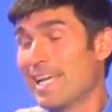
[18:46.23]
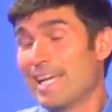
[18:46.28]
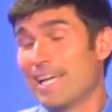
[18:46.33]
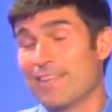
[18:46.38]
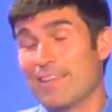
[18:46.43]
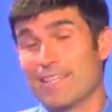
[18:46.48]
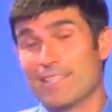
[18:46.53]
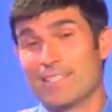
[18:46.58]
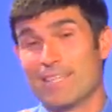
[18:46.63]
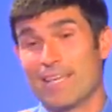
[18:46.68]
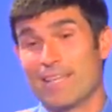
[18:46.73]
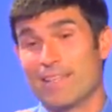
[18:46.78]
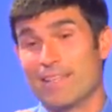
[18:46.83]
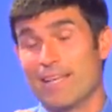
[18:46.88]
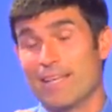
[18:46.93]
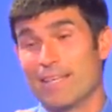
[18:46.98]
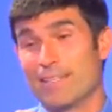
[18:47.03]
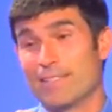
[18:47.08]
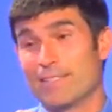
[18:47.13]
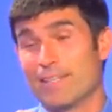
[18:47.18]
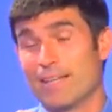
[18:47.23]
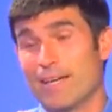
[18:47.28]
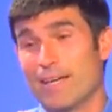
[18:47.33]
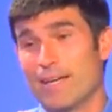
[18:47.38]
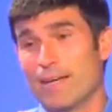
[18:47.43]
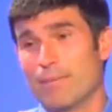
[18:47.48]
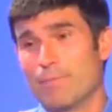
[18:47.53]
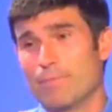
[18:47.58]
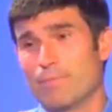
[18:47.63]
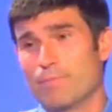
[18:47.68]
And they said that
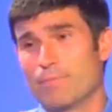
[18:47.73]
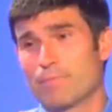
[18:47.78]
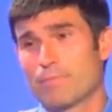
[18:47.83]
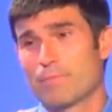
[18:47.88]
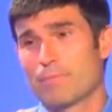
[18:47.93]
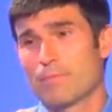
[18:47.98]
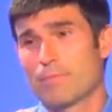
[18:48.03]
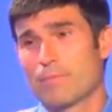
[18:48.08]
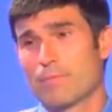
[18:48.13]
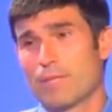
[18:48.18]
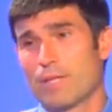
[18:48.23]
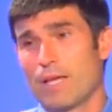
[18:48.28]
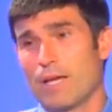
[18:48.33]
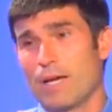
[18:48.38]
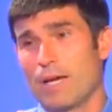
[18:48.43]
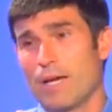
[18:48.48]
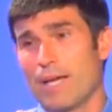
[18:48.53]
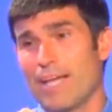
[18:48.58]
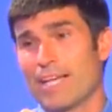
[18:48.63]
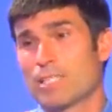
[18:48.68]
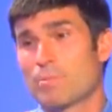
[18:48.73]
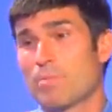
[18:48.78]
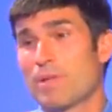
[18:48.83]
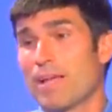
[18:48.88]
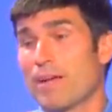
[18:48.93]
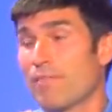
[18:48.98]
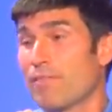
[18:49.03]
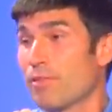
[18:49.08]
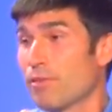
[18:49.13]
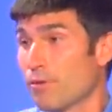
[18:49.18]
um, uh,
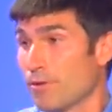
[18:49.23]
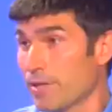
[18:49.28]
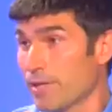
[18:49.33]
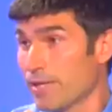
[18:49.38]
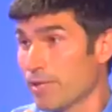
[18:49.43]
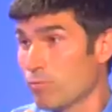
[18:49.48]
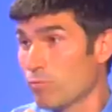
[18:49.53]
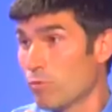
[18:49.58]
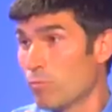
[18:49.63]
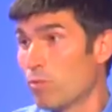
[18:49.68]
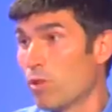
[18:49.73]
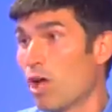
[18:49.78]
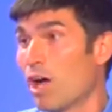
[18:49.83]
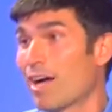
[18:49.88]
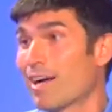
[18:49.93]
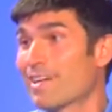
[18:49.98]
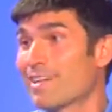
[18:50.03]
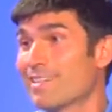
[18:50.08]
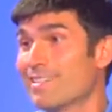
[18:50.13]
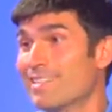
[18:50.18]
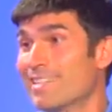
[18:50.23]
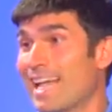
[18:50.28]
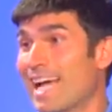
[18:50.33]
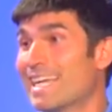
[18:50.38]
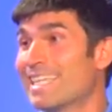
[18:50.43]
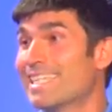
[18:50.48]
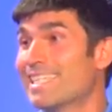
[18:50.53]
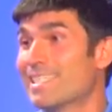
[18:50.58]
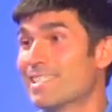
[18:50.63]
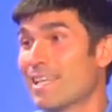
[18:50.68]
SPF 30 will block
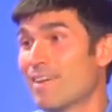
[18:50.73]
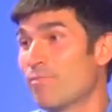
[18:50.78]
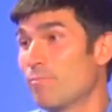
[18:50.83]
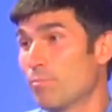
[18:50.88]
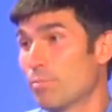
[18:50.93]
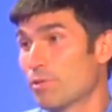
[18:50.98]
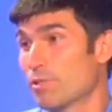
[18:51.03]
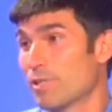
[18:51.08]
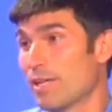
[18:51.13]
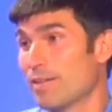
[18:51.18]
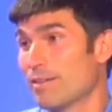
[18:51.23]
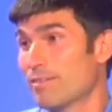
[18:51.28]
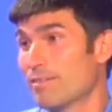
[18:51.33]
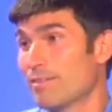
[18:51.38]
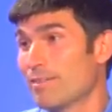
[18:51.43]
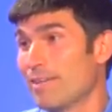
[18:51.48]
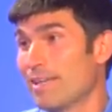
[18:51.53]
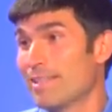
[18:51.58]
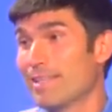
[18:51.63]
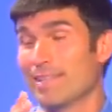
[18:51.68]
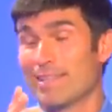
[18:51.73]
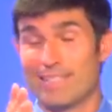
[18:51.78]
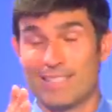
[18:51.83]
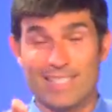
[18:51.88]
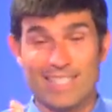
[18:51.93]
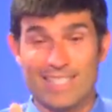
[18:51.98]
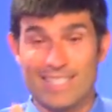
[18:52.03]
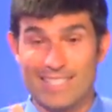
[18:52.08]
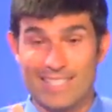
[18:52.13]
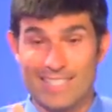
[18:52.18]
97%, and that the
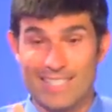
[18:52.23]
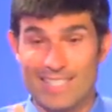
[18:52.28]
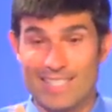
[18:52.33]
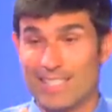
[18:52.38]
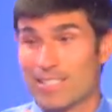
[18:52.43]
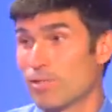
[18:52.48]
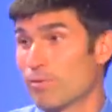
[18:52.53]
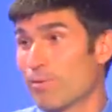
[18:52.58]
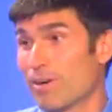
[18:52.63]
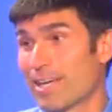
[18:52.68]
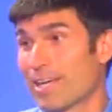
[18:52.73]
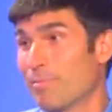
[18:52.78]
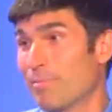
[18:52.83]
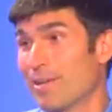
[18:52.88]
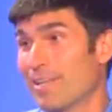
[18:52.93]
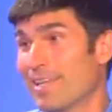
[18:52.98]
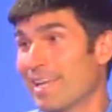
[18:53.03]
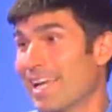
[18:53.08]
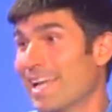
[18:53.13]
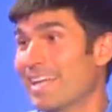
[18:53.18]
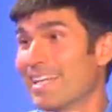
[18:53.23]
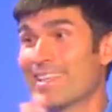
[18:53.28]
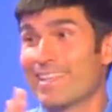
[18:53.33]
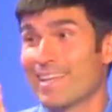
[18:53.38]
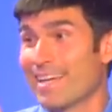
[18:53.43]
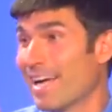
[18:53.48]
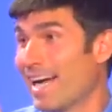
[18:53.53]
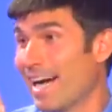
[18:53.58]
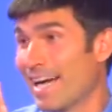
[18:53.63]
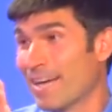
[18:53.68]
CDC doesn't recommend
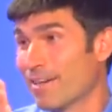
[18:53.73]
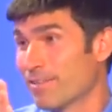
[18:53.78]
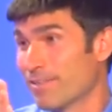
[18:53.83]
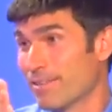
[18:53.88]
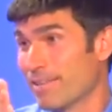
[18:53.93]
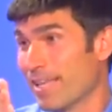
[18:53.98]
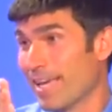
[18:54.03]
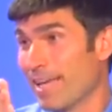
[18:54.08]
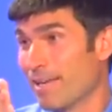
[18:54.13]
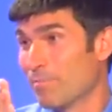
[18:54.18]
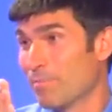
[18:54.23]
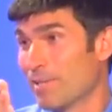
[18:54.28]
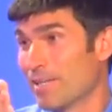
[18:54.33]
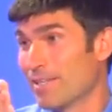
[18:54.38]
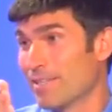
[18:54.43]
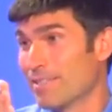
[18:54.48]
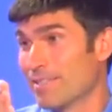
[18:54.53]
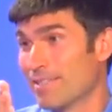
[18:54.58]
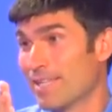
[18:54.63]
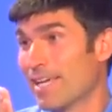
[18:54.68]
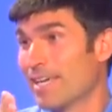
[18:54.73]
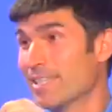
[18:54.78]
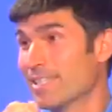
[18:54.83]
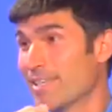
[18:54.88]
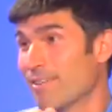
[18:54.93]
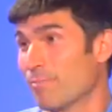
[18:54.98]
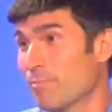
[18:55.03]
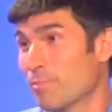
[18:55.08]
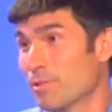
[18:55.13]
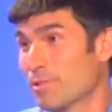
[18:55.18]
anything higher than that because
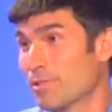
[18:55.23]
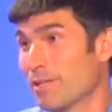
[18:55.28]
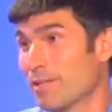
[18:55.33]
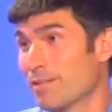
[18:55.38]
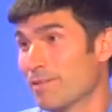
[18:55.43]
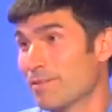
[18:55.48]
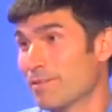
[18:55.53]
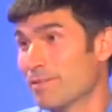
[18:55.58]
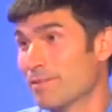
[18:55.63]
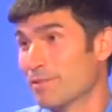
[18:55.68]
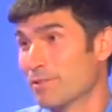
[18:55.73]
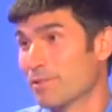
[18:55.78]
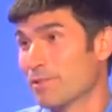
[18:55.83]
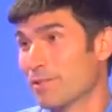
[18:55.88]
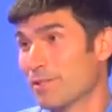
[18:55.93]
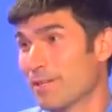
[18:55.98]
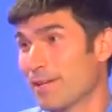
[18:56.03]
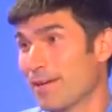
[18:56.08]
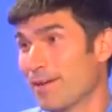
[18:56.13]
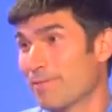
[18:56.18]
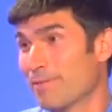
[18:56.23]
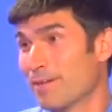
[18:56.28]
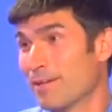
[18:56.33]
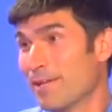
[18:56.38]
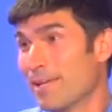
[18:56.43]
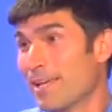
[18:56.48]
97% is good enough.